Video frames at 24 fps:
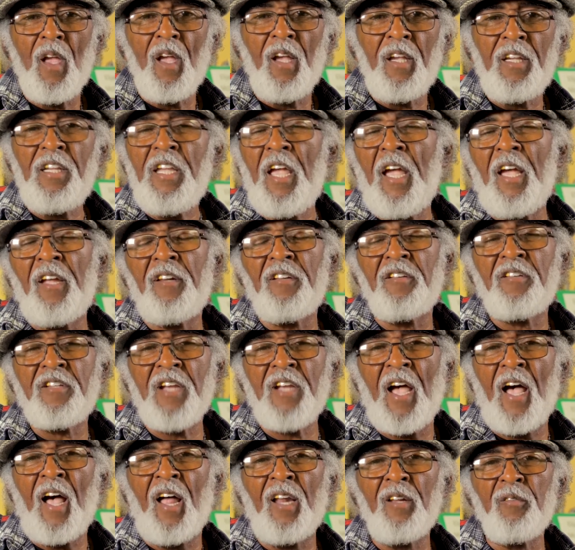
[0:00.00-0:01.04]
he had a
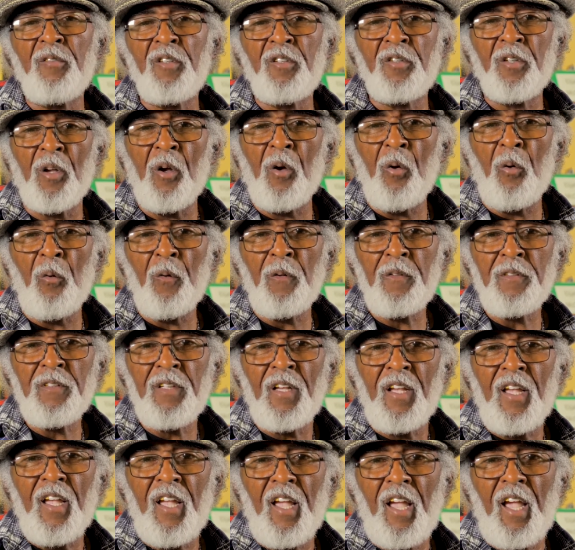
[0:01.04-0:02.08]
child of his own,
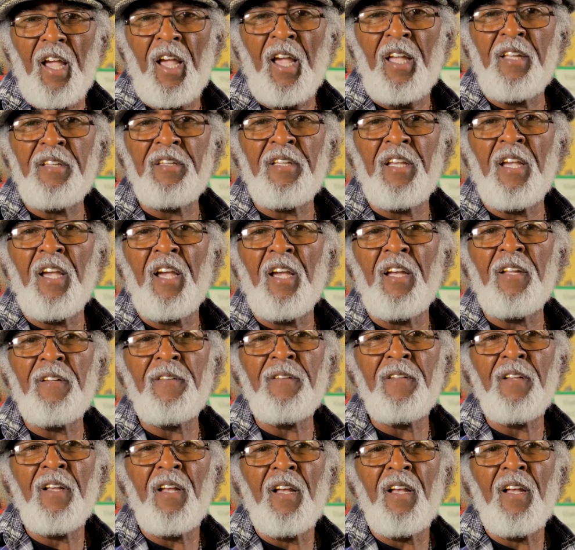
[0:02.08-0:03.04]
and then